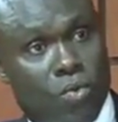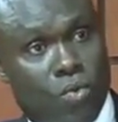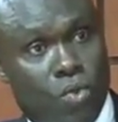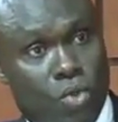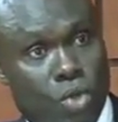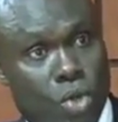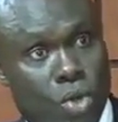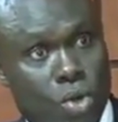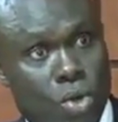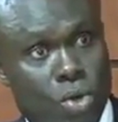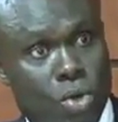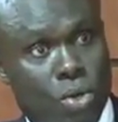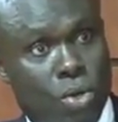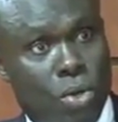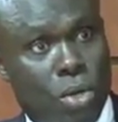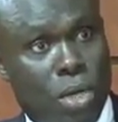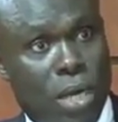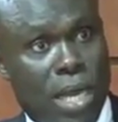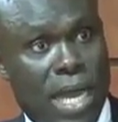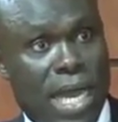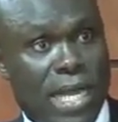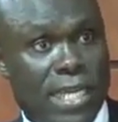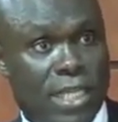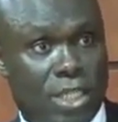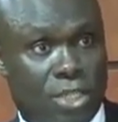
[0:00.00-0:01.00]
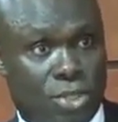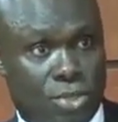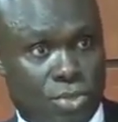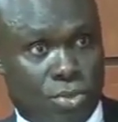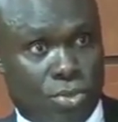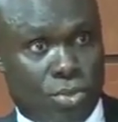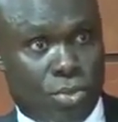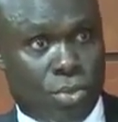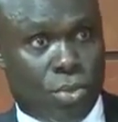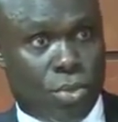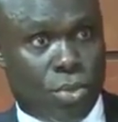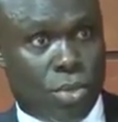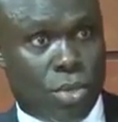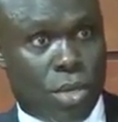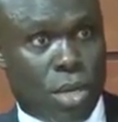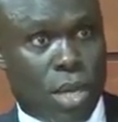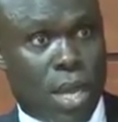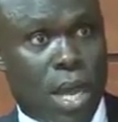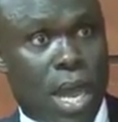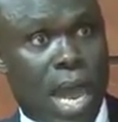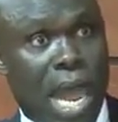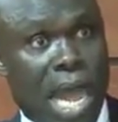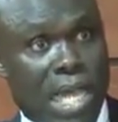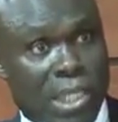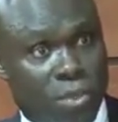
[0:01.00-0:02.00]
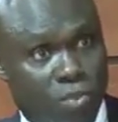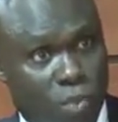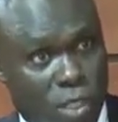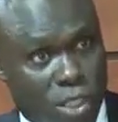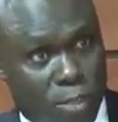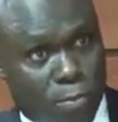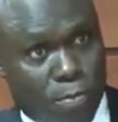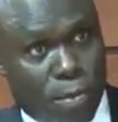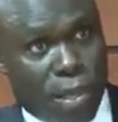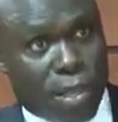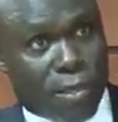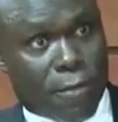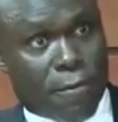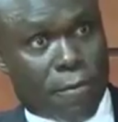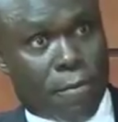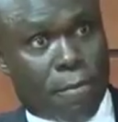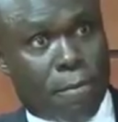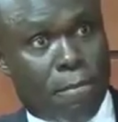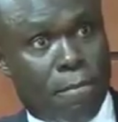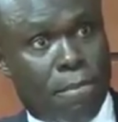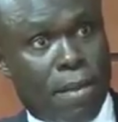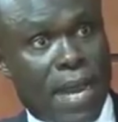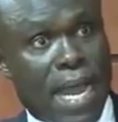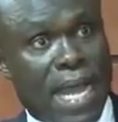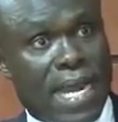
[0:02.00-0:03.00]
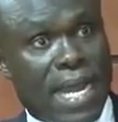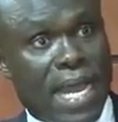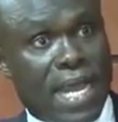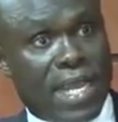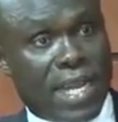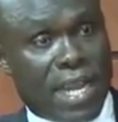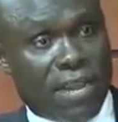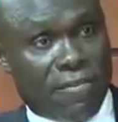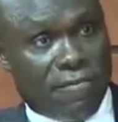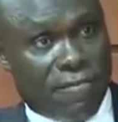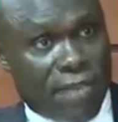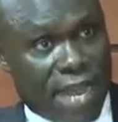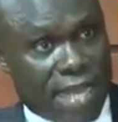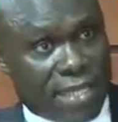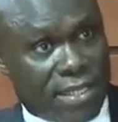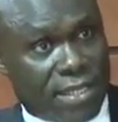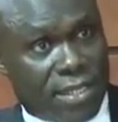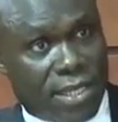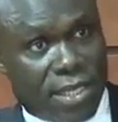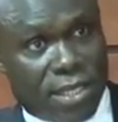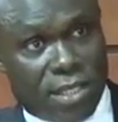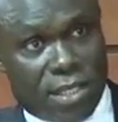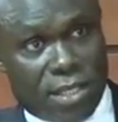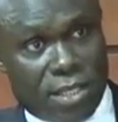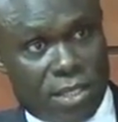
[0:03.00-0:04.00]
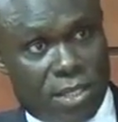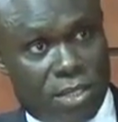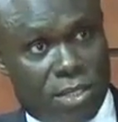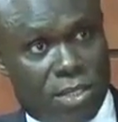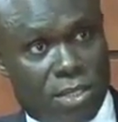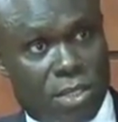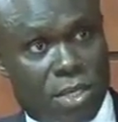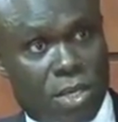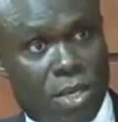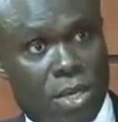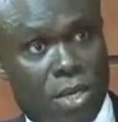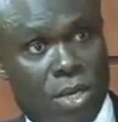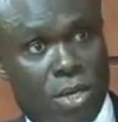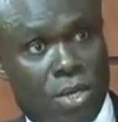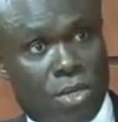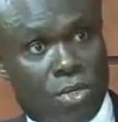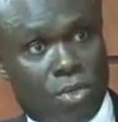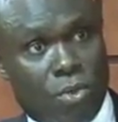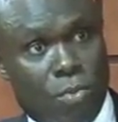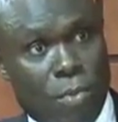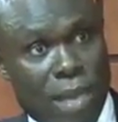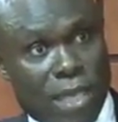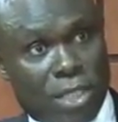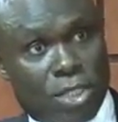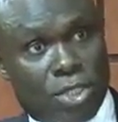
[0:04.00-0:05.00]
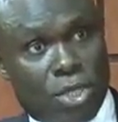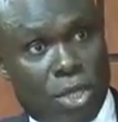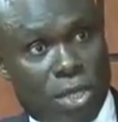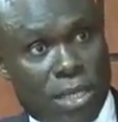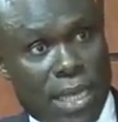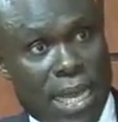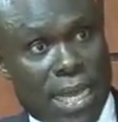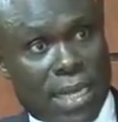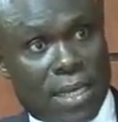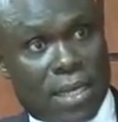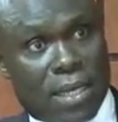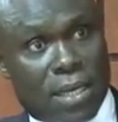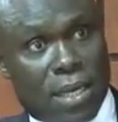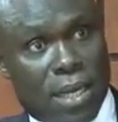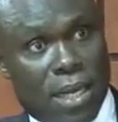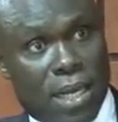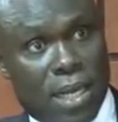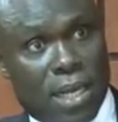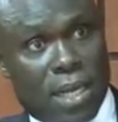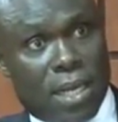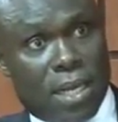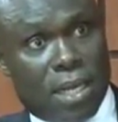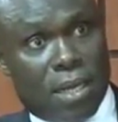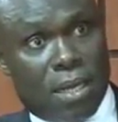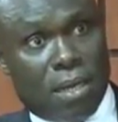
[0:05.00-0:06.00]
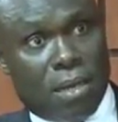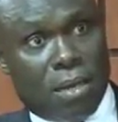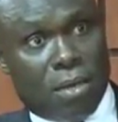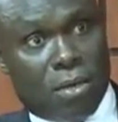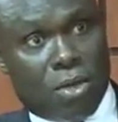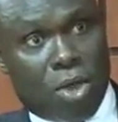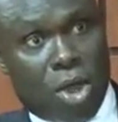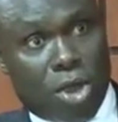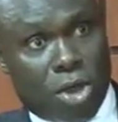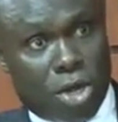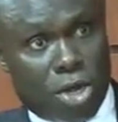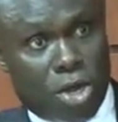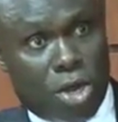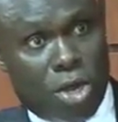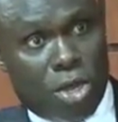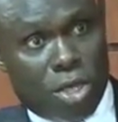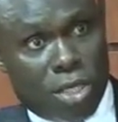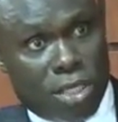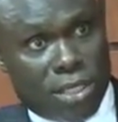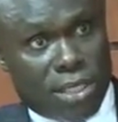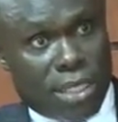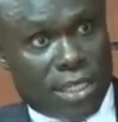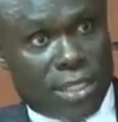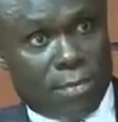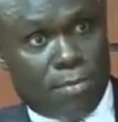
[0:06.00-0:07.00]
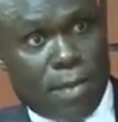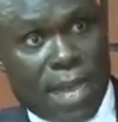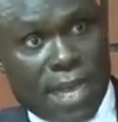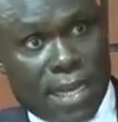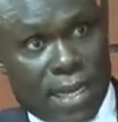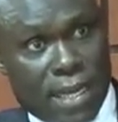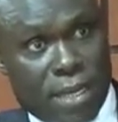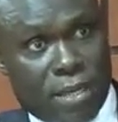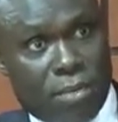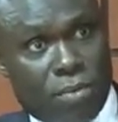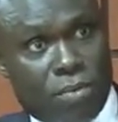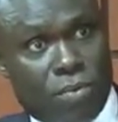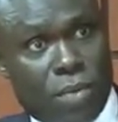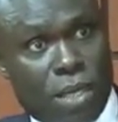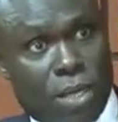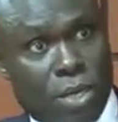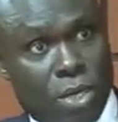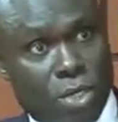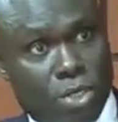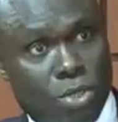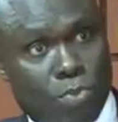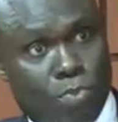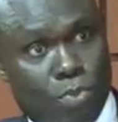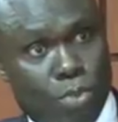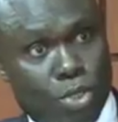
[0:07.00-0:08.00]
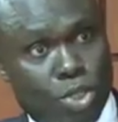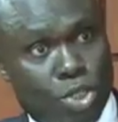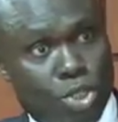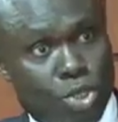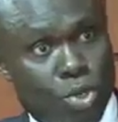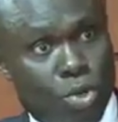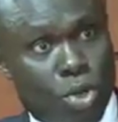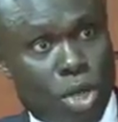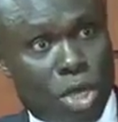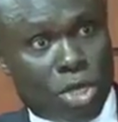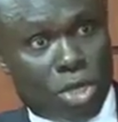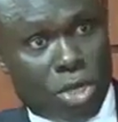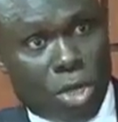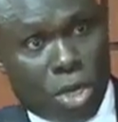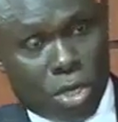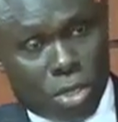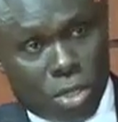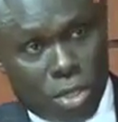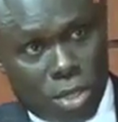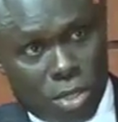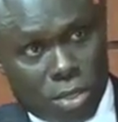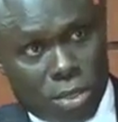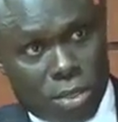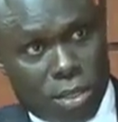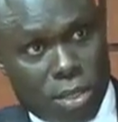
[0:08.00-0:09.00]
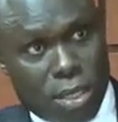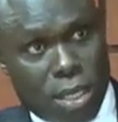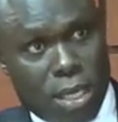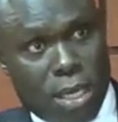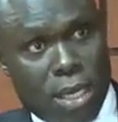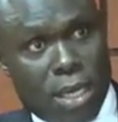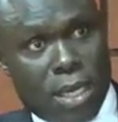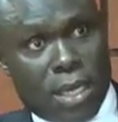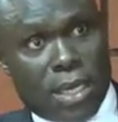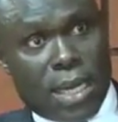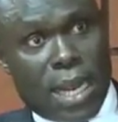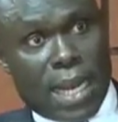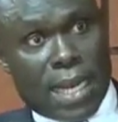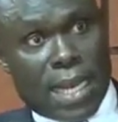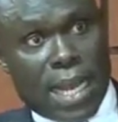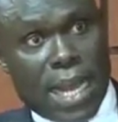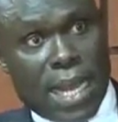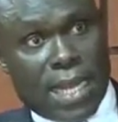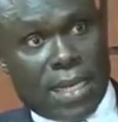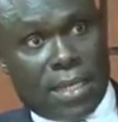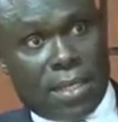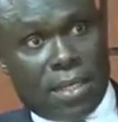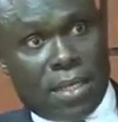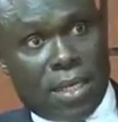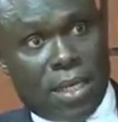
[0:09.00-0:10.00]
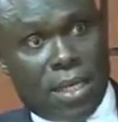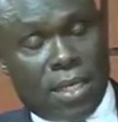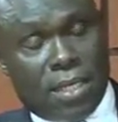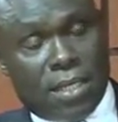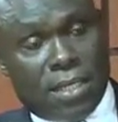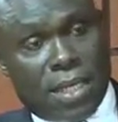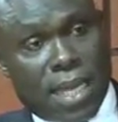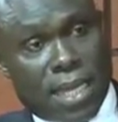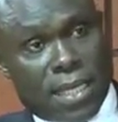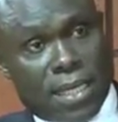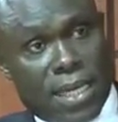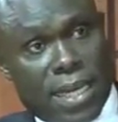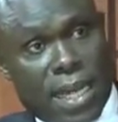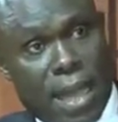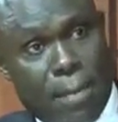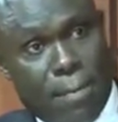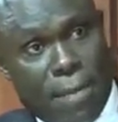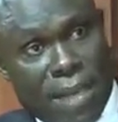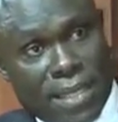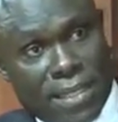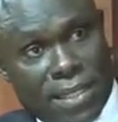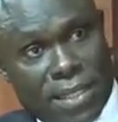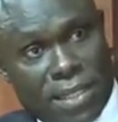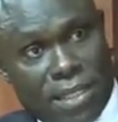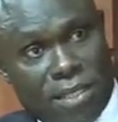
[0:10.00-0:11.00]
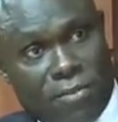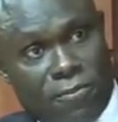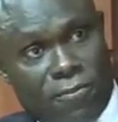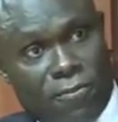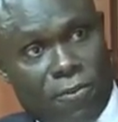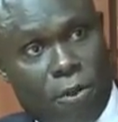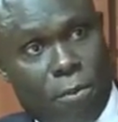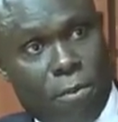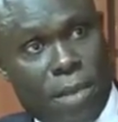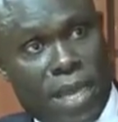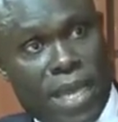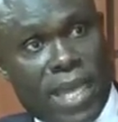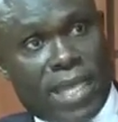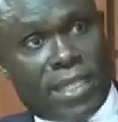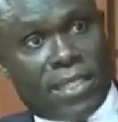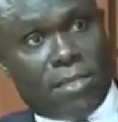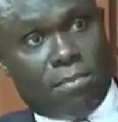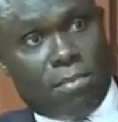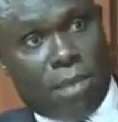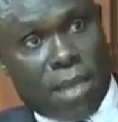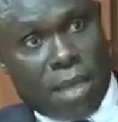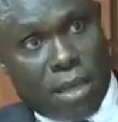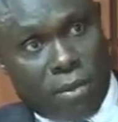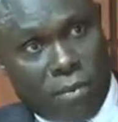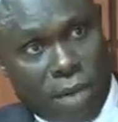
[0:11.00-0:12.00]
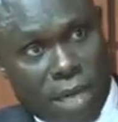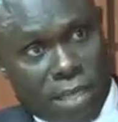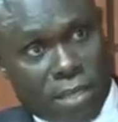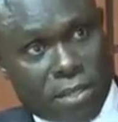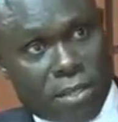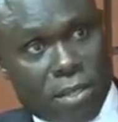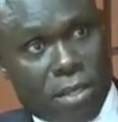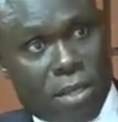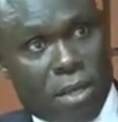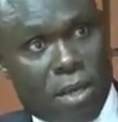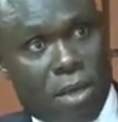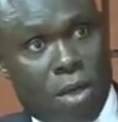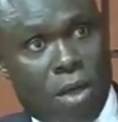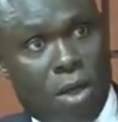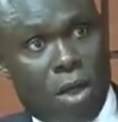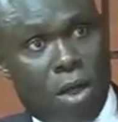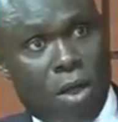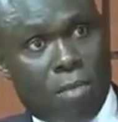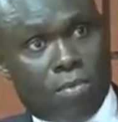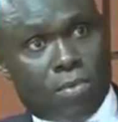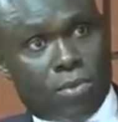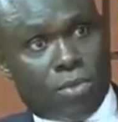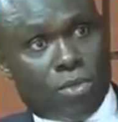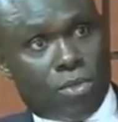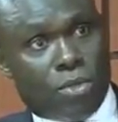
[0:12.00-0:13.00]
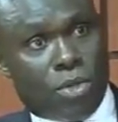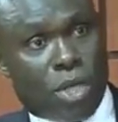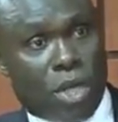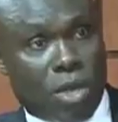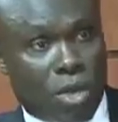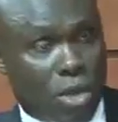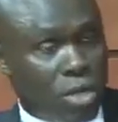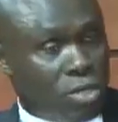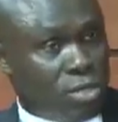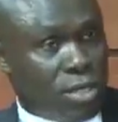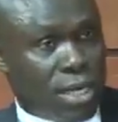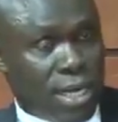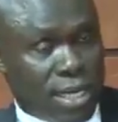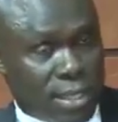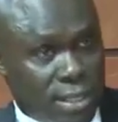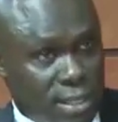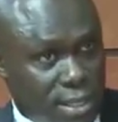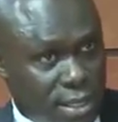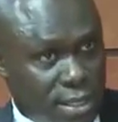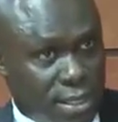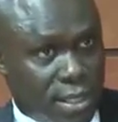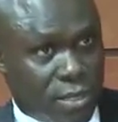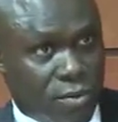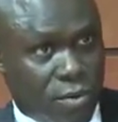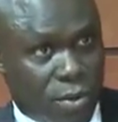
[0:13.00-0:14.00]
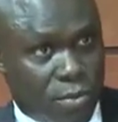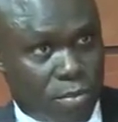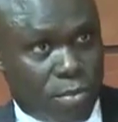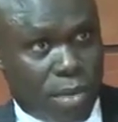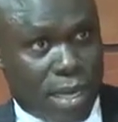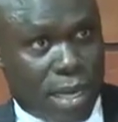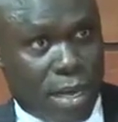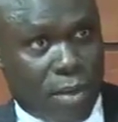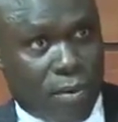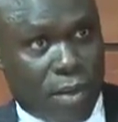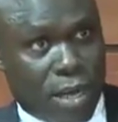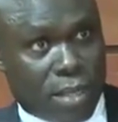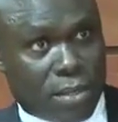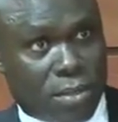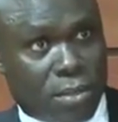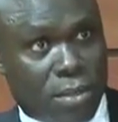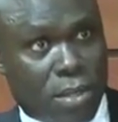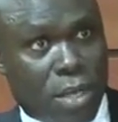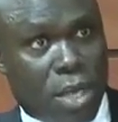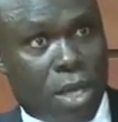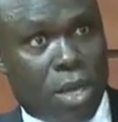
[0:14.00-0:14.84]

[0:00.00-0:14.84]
Uyo, and Itu. As we speak, plans are in advanced stages to make sure that corridor is expanded. We're going to put new conductors that can take the capacity from 80 megawatt up to 160 megawatt,